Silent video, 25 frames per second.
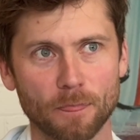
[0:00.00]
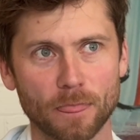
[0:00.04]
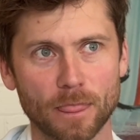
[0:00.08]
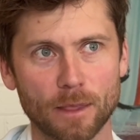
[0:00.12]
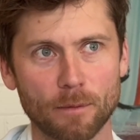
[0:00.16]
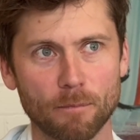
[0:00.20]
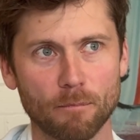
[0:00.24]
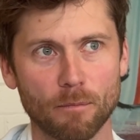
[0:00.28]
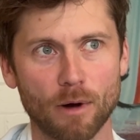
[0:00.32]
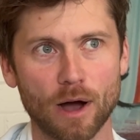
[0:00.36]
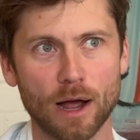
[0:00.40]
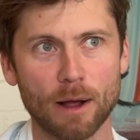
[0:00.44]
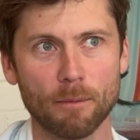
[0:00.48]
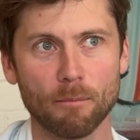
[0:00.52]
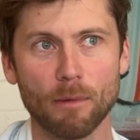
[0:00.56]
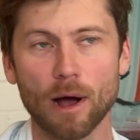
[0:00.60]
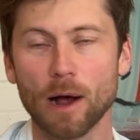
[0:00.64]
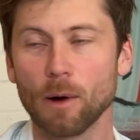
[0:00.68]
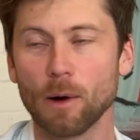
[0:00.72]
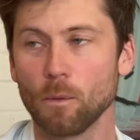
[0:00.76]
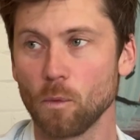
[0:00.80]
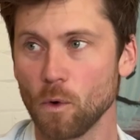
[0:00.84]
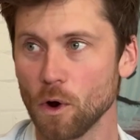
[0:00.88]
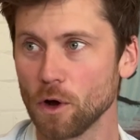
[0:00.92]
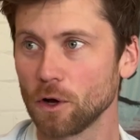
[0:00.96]

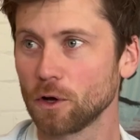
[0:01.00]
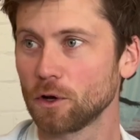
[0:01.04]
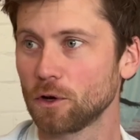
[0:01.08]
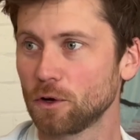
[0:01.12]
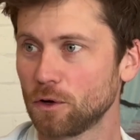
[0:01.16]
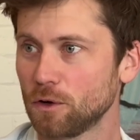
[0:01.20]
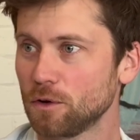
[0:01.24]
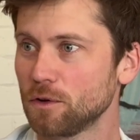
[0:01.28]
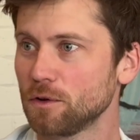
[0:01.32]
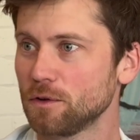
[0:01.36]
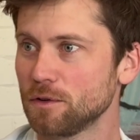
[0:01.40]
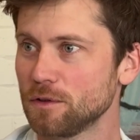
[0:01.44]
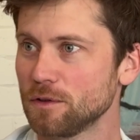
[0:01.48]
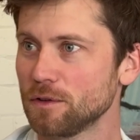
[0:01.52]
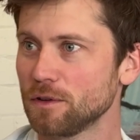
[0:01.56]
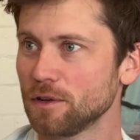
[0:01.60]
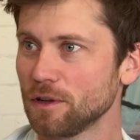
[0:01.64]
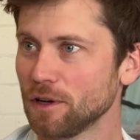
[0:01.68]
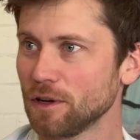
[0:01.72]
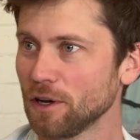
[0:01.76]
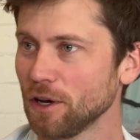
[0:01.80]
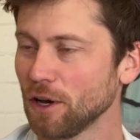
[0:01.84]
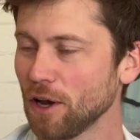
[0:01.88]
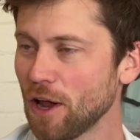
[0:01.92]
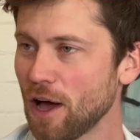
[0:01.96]
my work
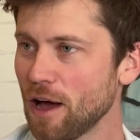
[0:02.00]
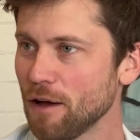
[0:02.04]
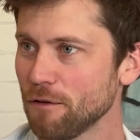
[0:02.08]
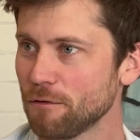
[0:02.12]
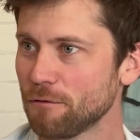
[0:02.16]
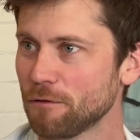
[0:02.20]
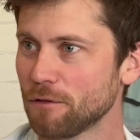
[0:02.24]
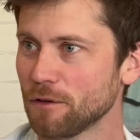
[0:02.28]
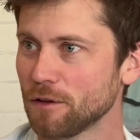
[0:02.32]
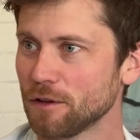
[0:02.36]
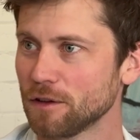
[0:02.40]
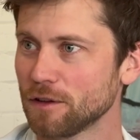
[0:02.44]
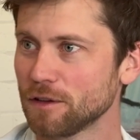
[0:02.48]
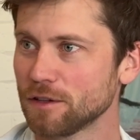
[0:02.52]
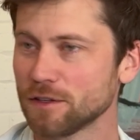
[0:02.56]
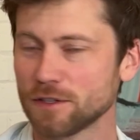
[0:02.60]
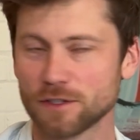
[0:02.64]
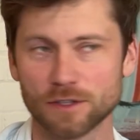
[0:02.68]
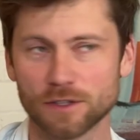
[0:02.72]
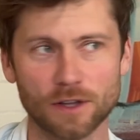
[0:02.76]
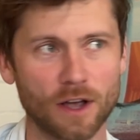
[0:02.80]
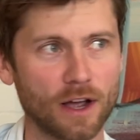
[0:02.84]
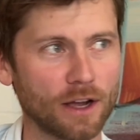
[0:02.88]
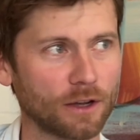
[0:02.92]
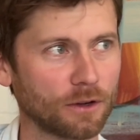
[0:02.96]
life
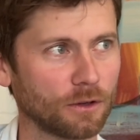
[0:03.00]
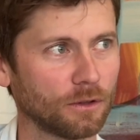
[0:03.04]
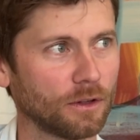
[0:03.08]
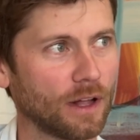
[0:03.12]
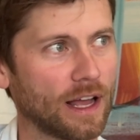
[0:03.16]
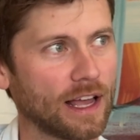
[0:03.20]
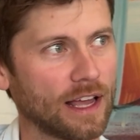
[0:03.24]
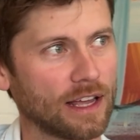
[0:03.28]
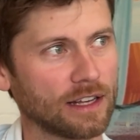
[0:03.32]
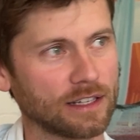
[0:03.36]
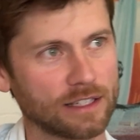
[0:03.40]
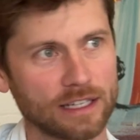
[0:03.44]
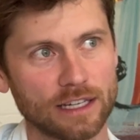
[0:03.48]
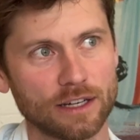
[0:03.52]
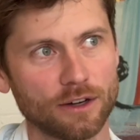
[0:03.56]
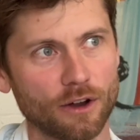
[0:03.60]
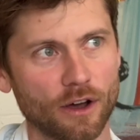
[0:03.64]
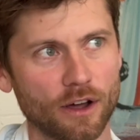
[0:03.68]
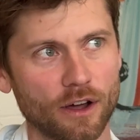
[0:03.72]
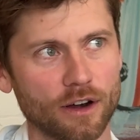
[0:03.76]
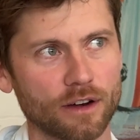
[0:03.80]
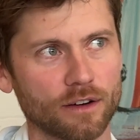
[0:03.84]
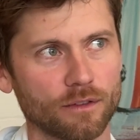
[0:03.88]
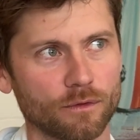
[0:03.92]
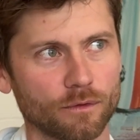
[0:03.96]
cycle did
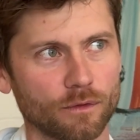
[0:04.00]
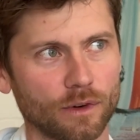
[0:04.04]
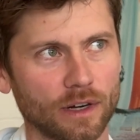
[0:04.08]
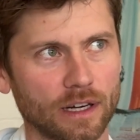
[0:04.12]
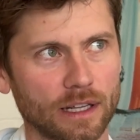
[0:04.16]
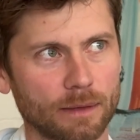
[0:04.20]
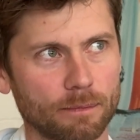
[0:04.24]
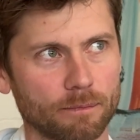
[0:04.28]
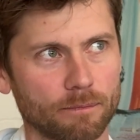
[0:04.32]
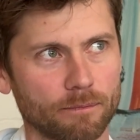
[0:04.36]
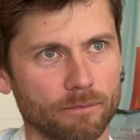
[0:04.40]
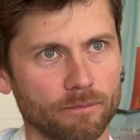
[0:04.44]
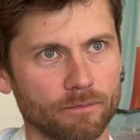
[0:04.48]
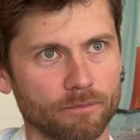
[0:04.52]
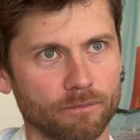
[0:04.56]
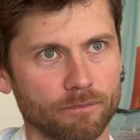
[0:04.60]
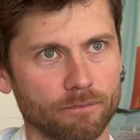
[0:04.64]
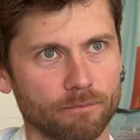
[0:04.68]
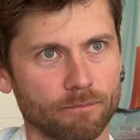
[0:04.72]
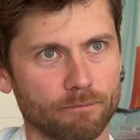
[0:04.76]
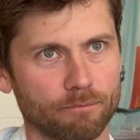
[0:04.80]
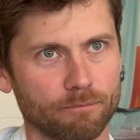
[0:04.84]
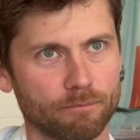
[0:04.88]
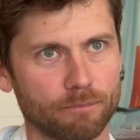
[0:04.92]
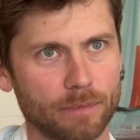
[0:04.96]
not really
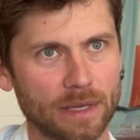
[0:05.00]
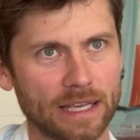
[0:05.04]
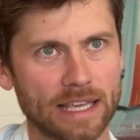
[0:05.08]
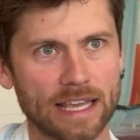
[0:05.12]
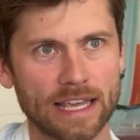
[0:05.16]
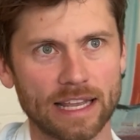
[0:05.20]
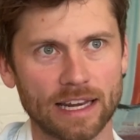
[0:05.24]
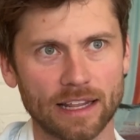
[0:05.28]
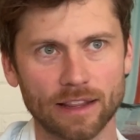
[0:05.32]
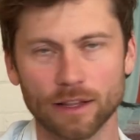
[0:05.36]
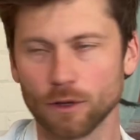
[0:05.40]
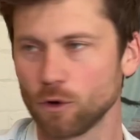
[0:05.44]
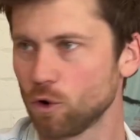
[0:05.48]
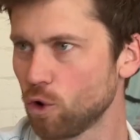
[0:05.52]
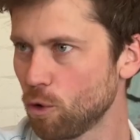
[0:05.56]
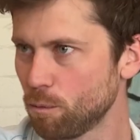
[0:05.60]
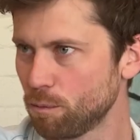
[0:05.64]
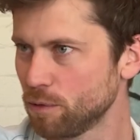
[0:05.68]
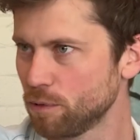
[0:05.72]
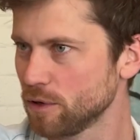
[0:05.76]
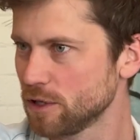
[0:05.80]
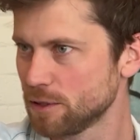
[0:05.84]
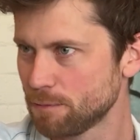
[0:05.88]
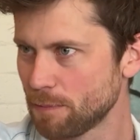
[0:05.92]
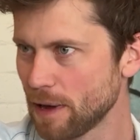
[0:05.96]
begin in the
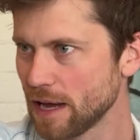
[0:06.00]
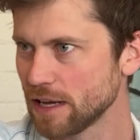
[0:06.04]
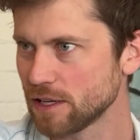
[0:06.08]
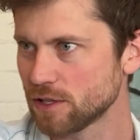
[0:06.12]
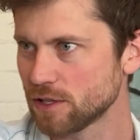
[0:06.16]
corporate space.